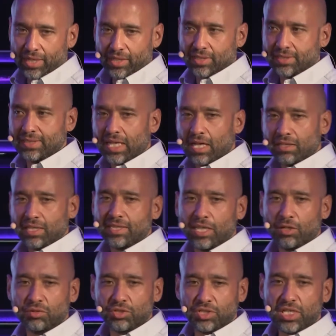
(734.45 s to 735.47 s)
Because now that they
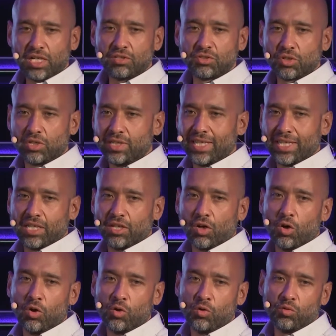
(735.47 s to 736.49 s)
own the territory, they could
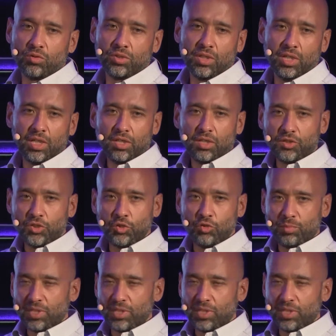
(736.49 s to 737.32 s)
own new